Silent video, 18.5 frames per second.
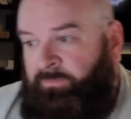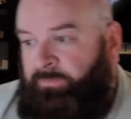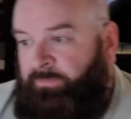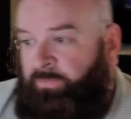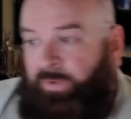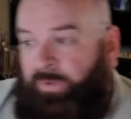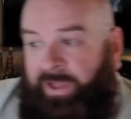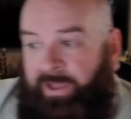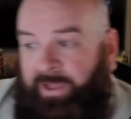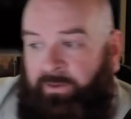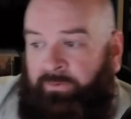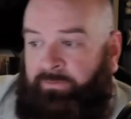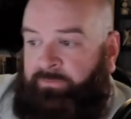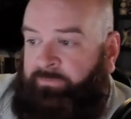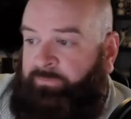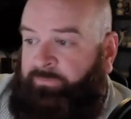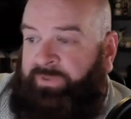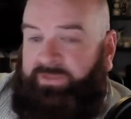But,
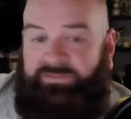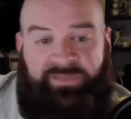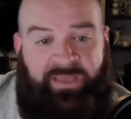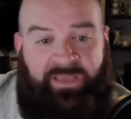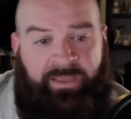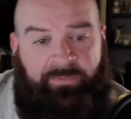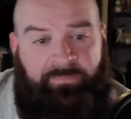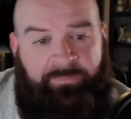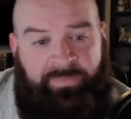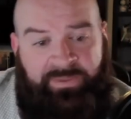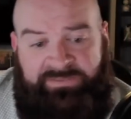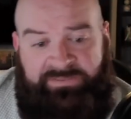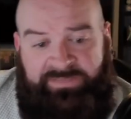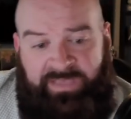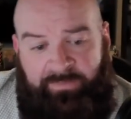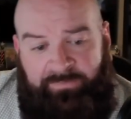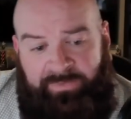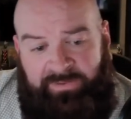wow, big time.
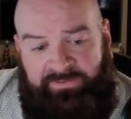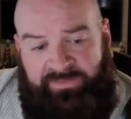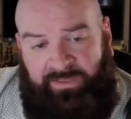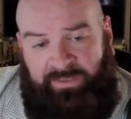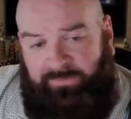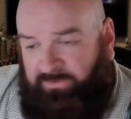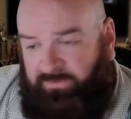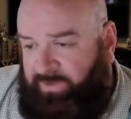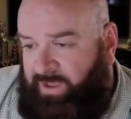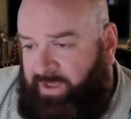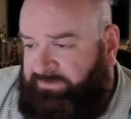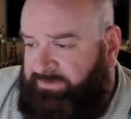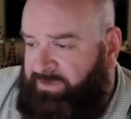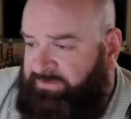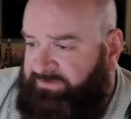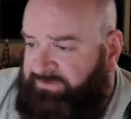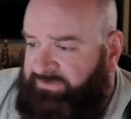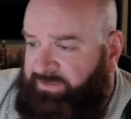
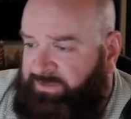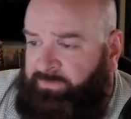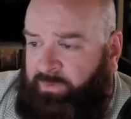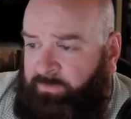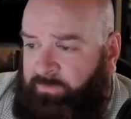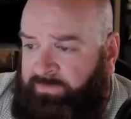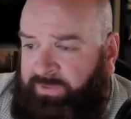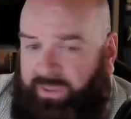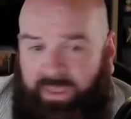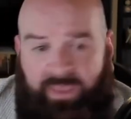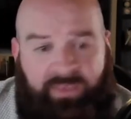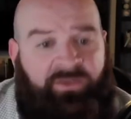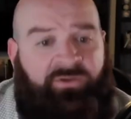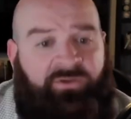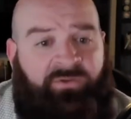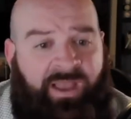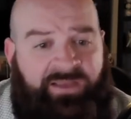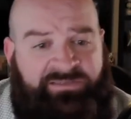Congratulations, WNBA.
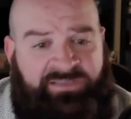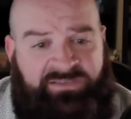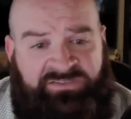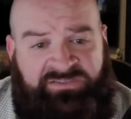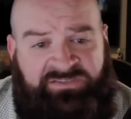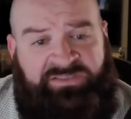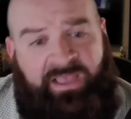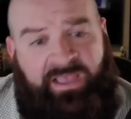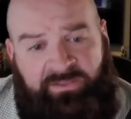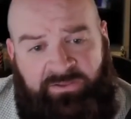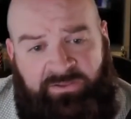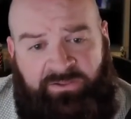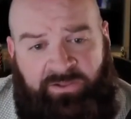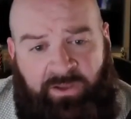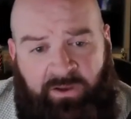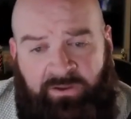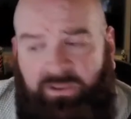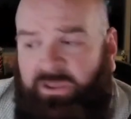Congratulations, Caitlin
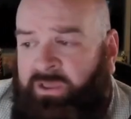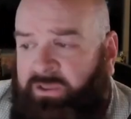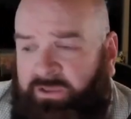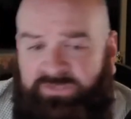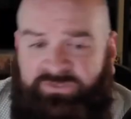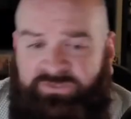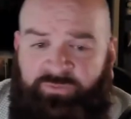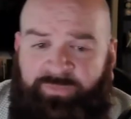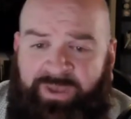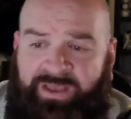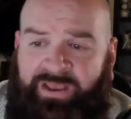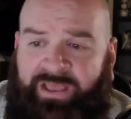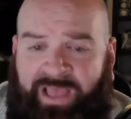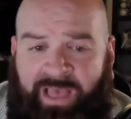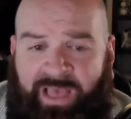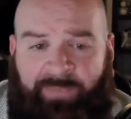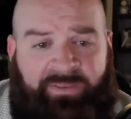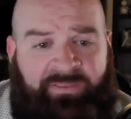Clark, because you made
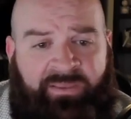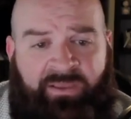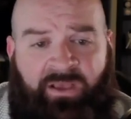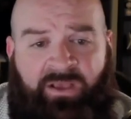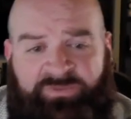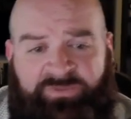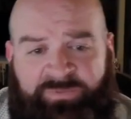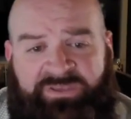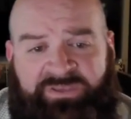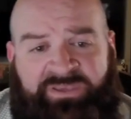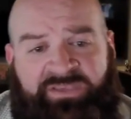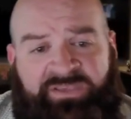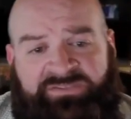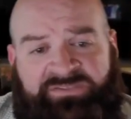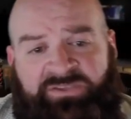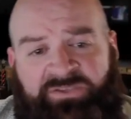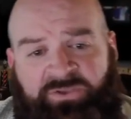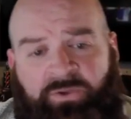it happen. They all should be
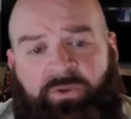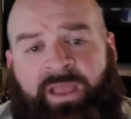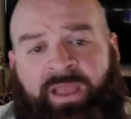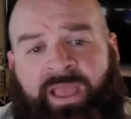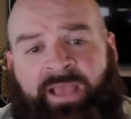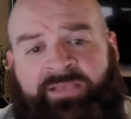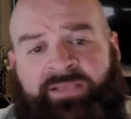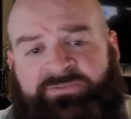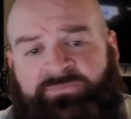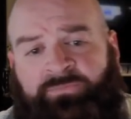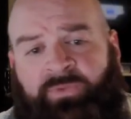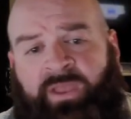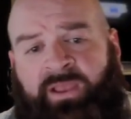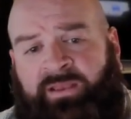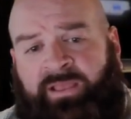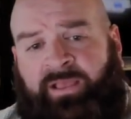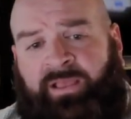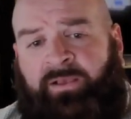kissing your ass
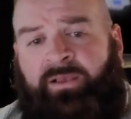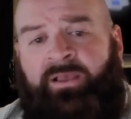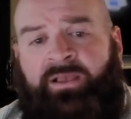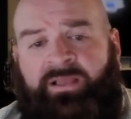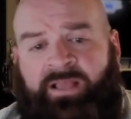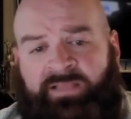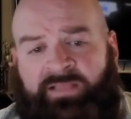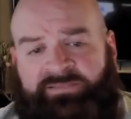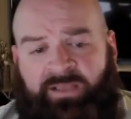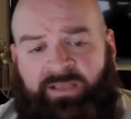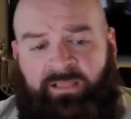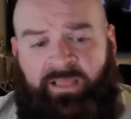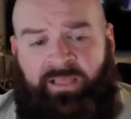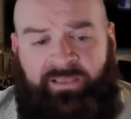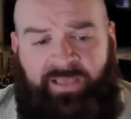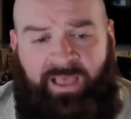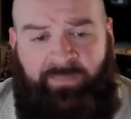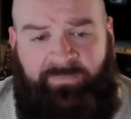right now. That's all
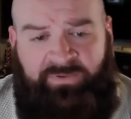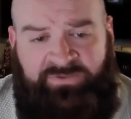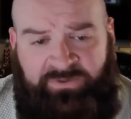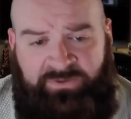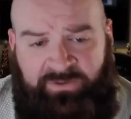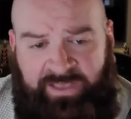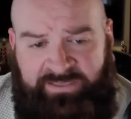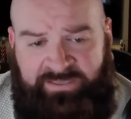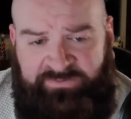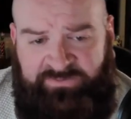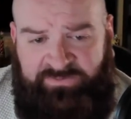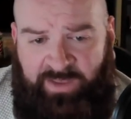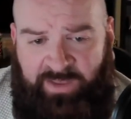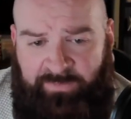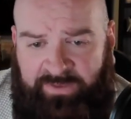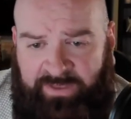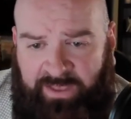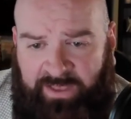I got. Be sure to like,
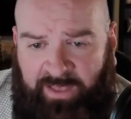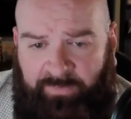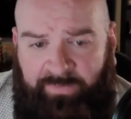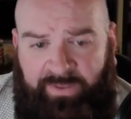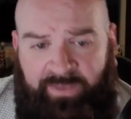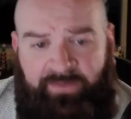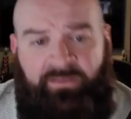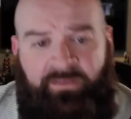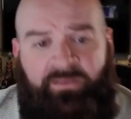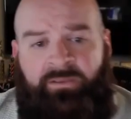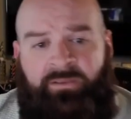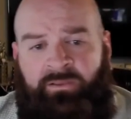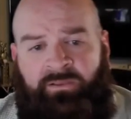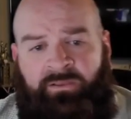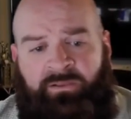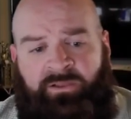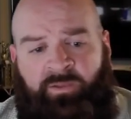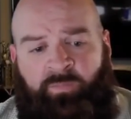subscribe, and comment.
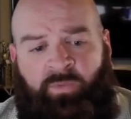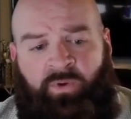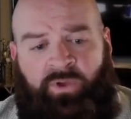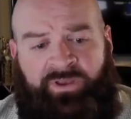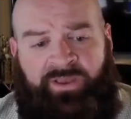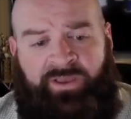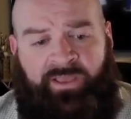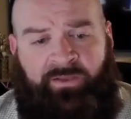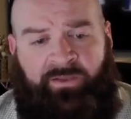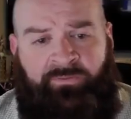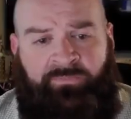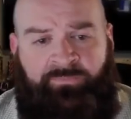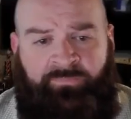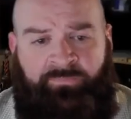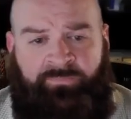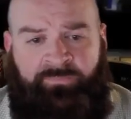Come on now.